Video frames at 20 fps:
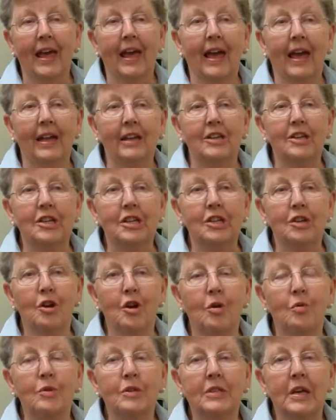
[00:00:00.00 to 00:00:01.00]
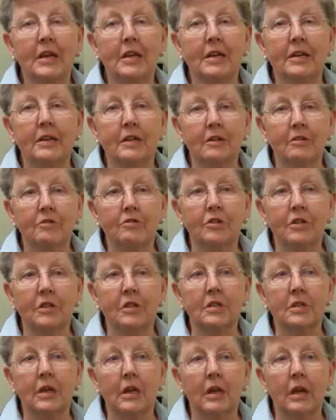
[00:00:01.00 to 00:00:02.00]
And she had always had an
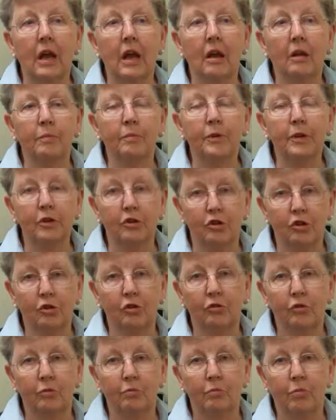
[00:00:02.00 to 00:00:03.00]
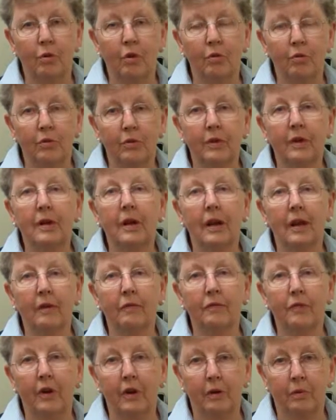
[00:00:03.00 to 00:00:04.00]
interest in helping children born with a
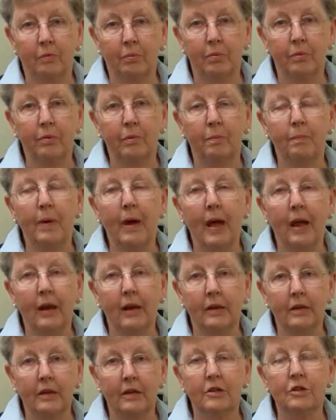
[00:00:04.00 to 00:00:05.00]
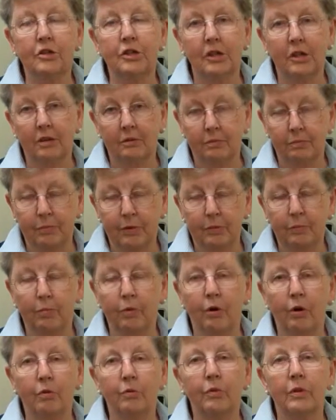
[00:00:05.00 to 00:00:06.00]
cleft lip or palate, as she had been
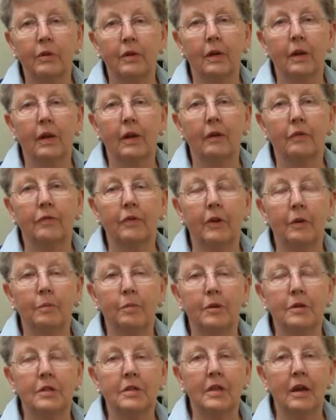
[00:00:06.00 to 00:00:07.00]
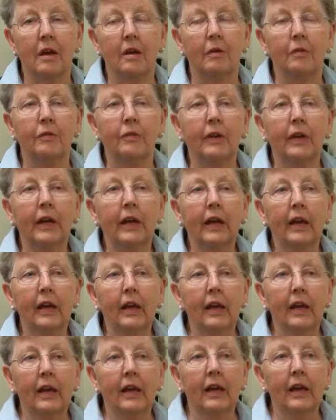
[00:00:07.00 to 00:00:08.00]
born with a cleft lip herself.
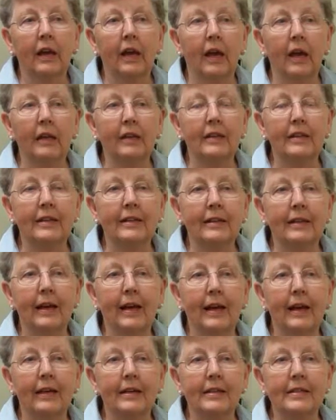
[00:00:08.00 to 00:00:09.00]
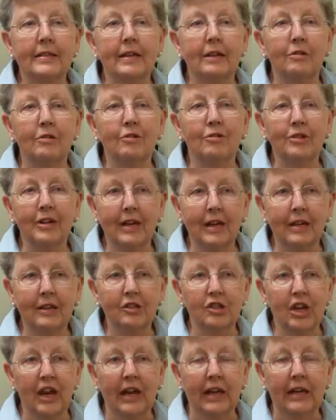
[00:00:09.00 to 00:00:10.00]
And I said, "Okay,
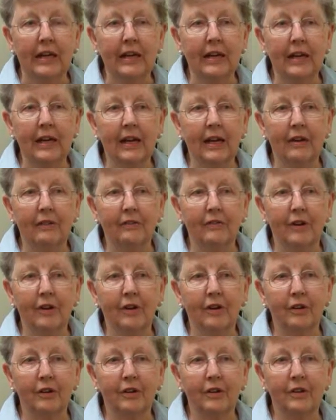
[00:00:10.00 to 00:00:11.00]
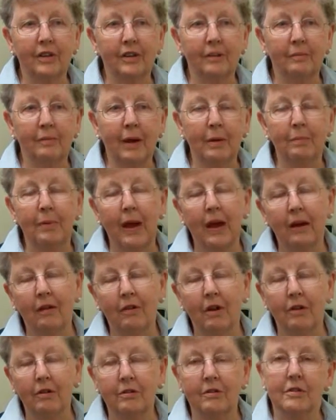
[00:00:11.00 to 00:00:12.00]
Jackie, I've got uh, my
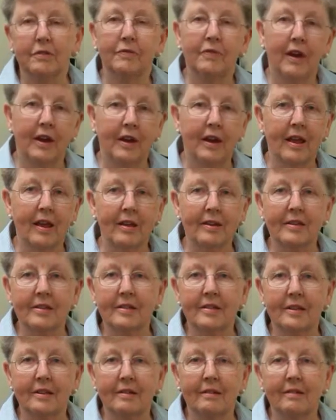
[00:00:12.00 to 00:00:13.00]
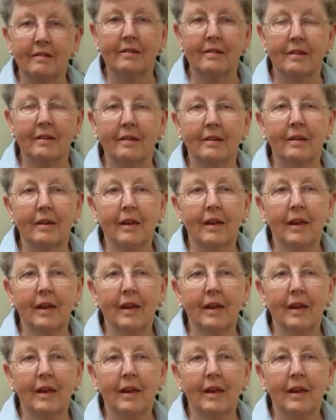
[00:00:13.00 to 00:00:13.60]
background is finance and uh,